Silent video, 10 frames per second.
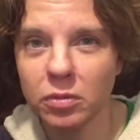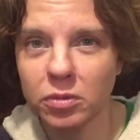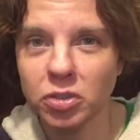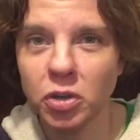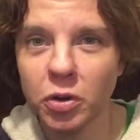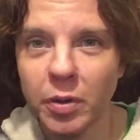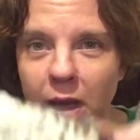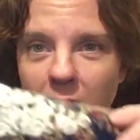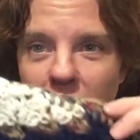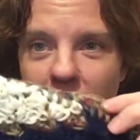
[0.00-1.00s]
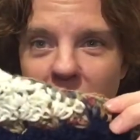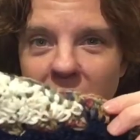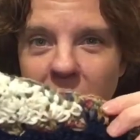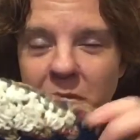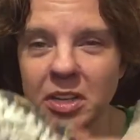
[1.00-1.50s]
showing you how to do
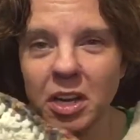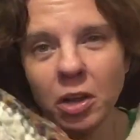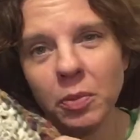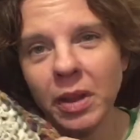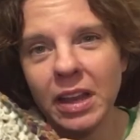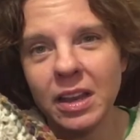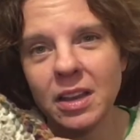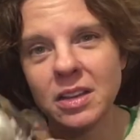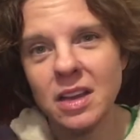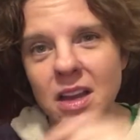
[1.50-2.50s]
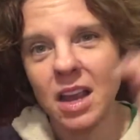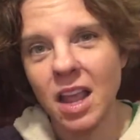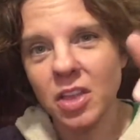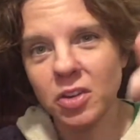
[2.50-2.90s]
this particular blanket in the